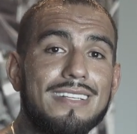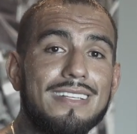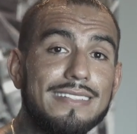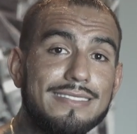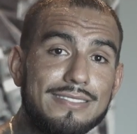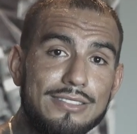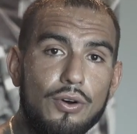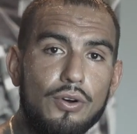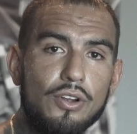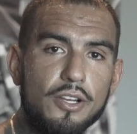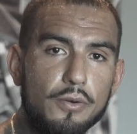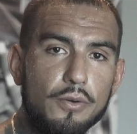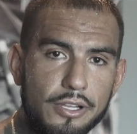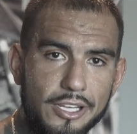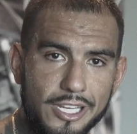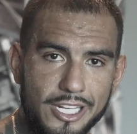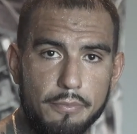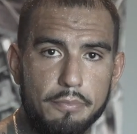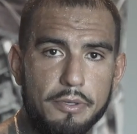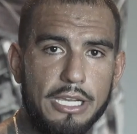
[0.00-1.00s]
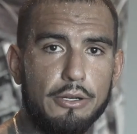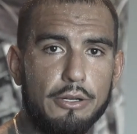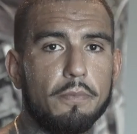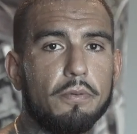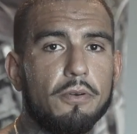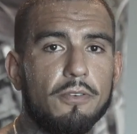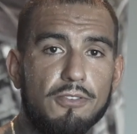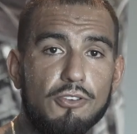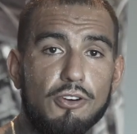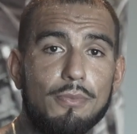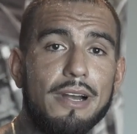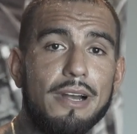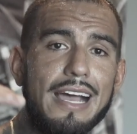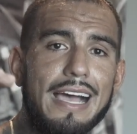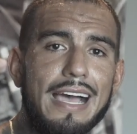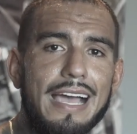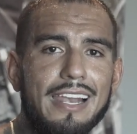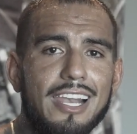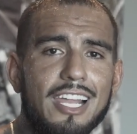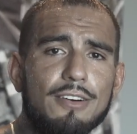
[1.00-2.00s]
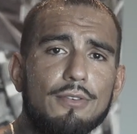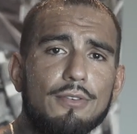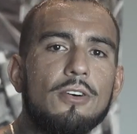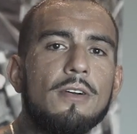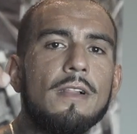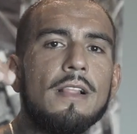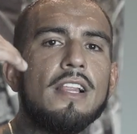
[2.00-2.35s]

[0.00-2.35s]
That's the only way you're gonna be able to perform at a high level.